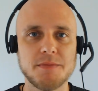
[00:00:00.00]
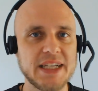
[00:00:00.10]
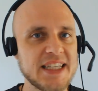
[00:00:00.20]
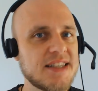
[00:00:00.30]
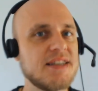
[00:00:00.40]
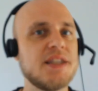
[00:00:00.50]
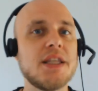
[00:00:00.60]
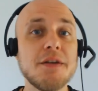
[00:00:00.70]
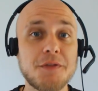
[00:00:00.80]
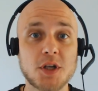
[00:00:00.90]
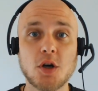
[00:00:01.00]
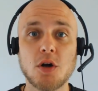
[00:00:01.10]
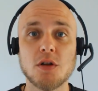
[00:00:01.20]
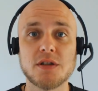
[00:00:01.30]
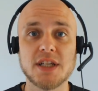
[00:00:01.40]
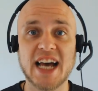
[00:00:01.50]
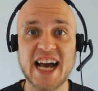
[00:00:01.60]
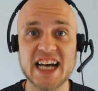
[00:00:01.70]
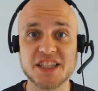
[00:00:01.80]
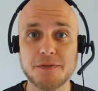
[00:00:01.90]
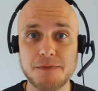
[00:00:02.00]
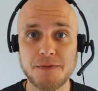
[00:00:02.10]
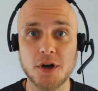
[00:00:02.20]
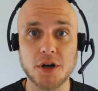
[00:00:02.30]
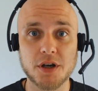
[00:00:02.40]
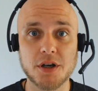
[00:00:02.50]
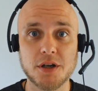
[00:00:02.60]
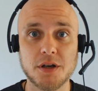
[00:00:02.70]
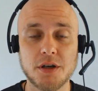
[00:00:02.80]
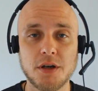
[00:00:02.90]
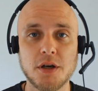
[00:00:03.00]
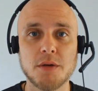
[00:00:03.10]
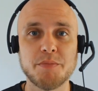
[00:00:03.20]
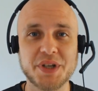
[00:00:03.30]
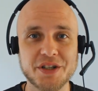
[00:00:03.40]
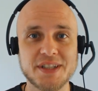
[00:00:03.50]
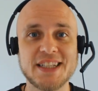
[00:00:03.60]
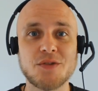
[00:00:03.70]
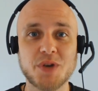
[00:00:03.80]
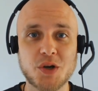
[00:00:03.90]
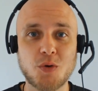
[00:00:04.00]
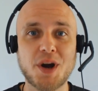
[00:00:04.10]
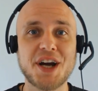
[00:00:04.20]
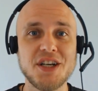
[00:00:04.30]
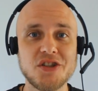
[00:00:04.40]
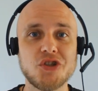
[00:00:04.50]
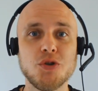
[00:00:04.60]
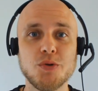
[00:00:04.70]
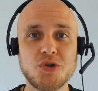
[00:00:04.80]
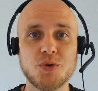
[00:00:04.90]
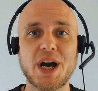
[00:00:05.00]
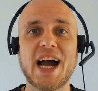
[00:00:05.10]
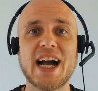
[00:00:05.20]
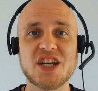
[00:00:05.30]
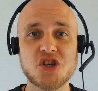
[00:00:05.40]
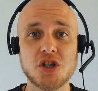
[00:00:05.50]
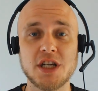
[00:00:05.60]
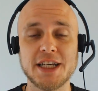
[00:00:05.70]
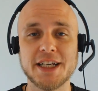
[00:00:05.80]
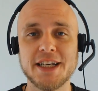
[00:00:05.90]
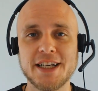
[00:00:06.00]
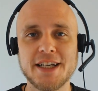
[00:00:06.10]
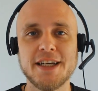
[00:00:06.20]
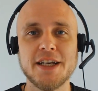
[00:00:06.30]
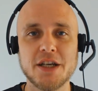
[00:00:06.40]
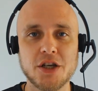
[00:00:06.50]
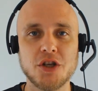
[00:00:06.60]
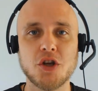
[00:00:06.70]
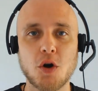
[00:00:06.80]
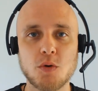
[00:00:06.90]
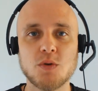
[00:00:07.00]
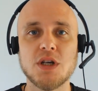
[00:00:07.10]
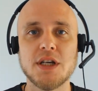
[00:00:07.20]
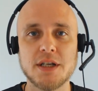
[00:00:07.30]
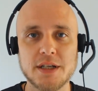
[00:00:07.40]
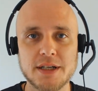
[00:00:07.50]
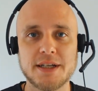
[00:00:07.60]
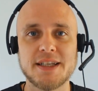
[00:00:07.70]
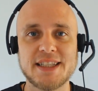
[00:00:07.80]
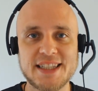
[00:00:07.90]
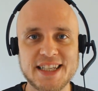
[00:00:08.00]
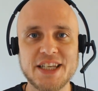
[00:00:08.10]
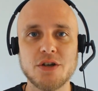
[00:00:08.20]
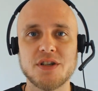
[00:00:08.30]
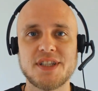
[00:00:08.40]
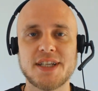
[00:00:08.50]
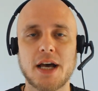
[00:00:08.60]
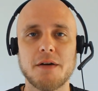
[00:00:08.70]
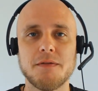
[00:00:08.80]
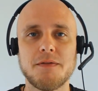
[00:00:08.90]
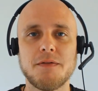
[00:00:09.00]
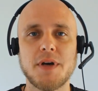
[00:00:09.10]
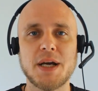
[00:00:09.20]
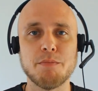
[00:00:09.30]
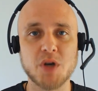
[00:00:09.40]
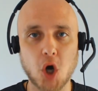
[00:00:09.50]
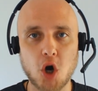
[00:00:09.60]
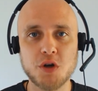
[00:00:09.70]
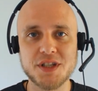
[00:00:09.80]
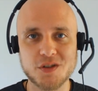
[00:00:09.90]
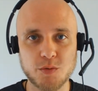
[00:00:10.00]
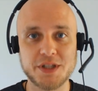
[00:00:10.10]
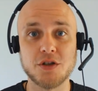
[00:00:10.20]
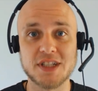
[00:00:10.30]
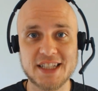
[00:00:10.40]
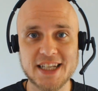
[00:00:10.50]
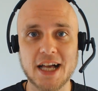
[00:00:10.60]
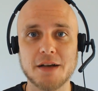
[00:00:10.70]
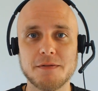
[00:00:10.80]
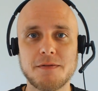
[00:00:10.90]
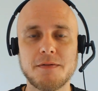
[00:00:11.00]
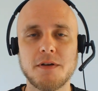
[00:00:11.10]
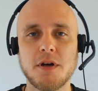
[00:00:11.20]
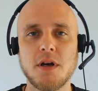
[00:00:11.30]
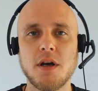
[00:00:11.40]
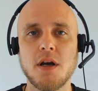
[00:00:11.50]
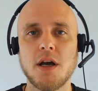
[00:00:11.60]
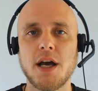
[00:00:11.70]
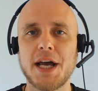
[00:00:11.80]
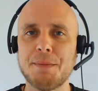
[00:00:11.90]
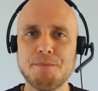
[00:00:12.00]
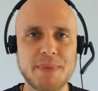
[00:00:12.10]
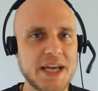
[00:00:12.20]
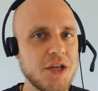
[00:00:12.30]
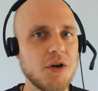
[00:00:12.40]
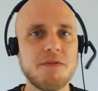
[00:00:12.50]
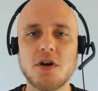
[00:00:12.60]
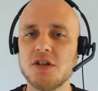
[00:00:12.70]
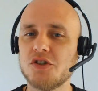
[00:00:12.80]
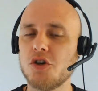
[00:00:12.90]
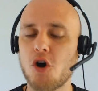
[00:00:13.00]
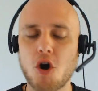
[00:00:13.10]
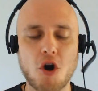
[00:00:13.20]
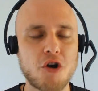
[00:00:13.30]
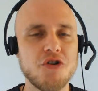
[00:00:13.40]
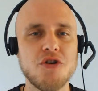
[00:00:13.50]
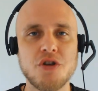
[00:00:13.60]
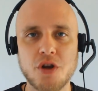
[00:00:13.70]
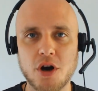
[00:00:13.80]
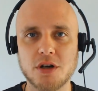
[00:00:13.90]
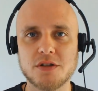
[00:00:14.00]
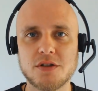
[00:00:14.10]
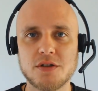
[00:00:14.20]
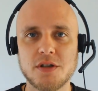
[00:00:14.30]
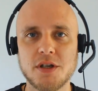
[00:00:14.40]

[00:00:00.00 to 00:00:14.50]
it's difficult as fuck because it requires you to actually, you know, see yourself and be honest with yourself. And many of us are not.